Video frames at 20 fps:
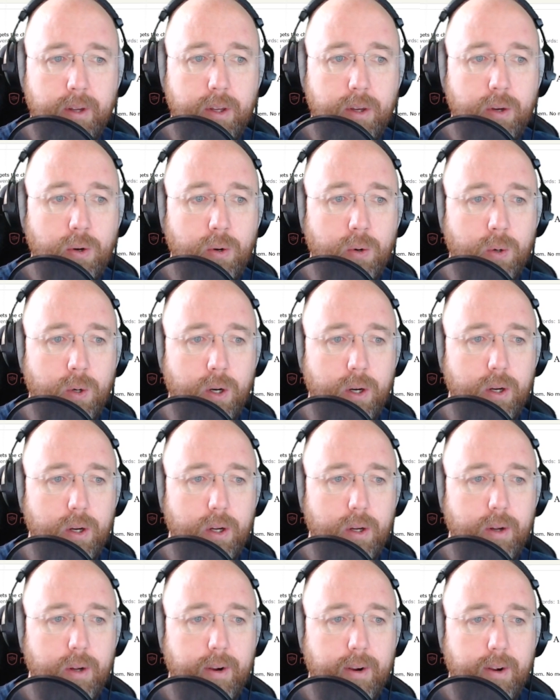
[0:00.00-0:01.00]
Who?
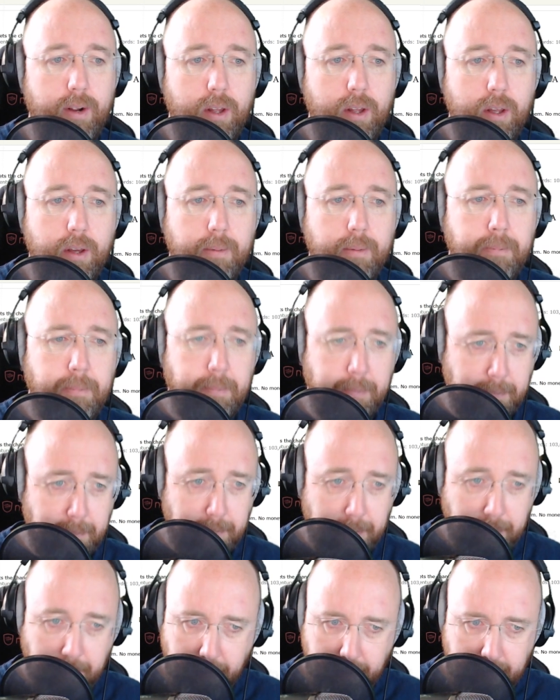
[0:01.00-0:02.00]

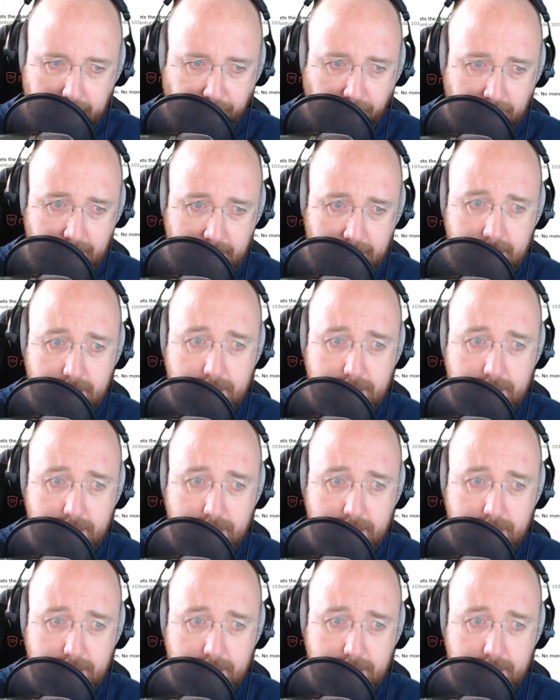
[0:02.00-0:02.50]
Buffy.